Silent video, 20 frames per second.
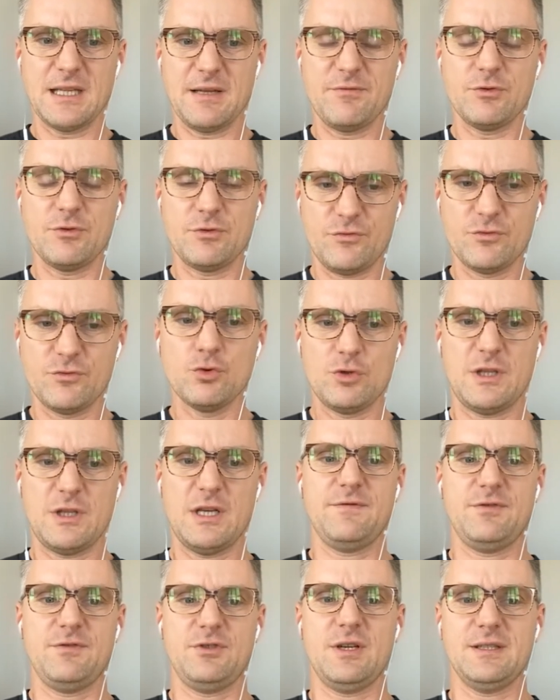years, I've
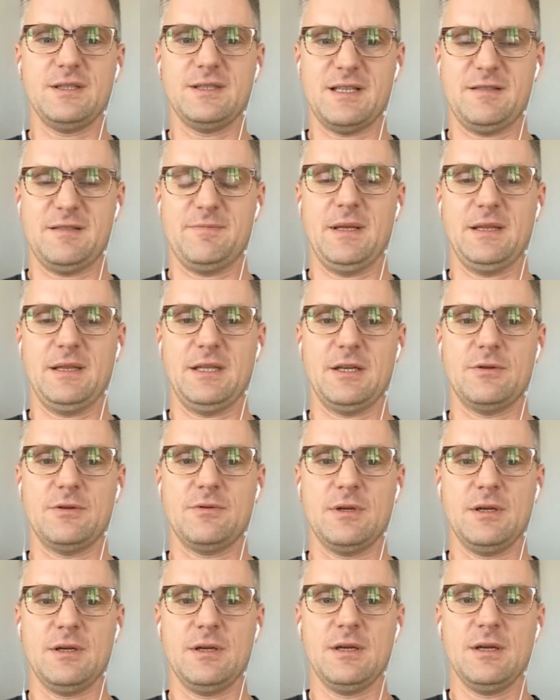been watching this.
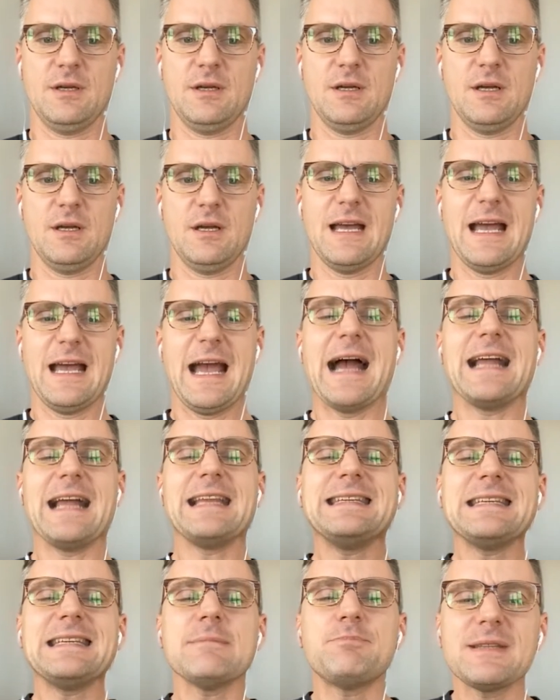They don't try
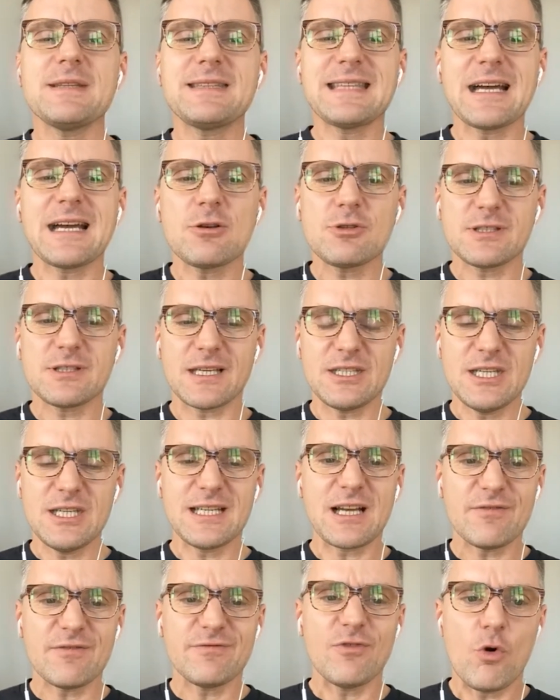to convince that
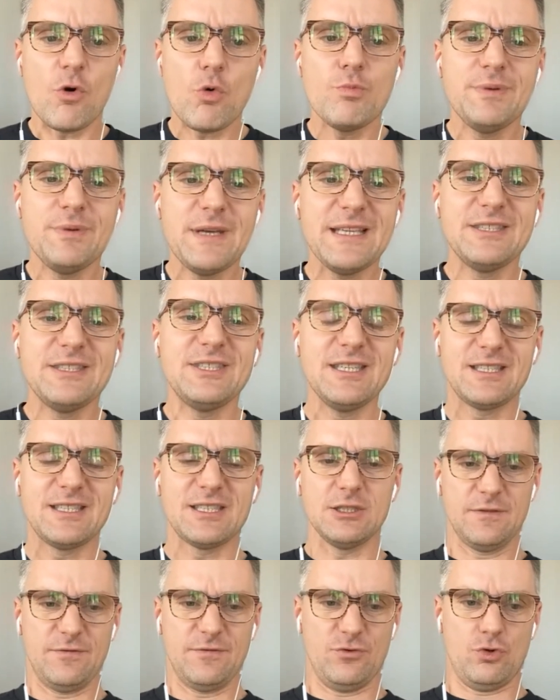they are right
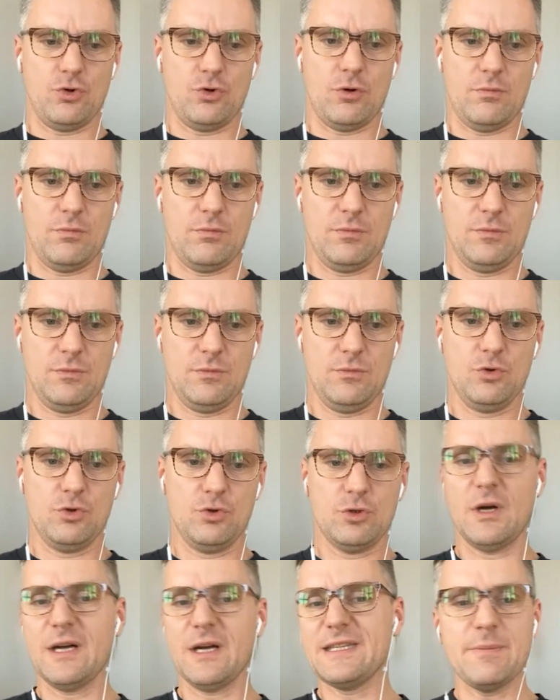or that they
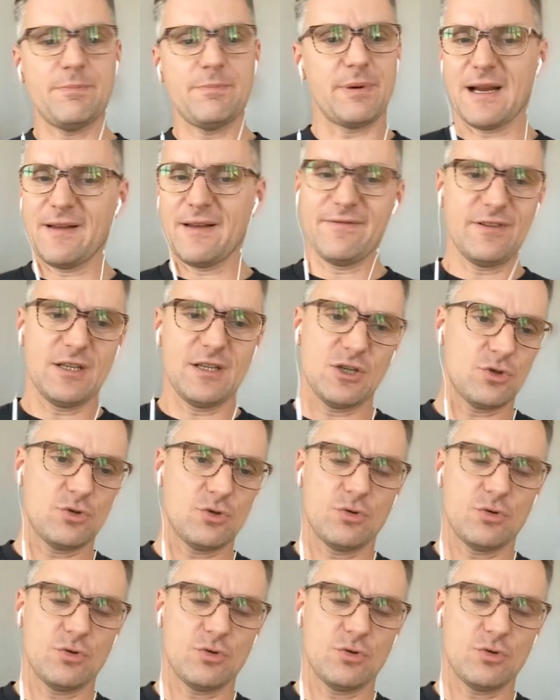have the truth.